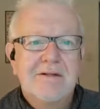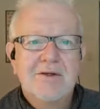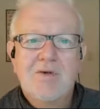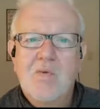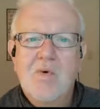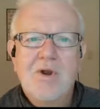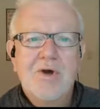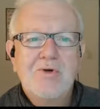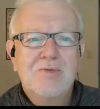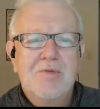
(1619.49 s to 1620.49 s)
to the one
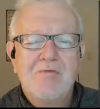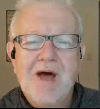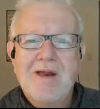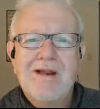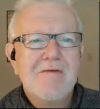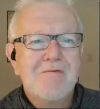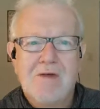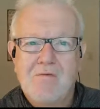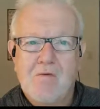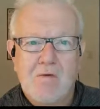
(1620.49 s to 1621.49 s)
who's provided
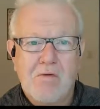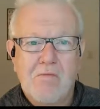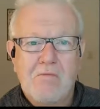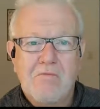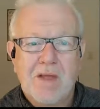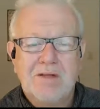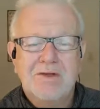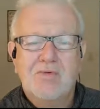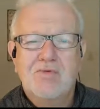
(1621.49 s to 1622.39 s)
everything for you. And so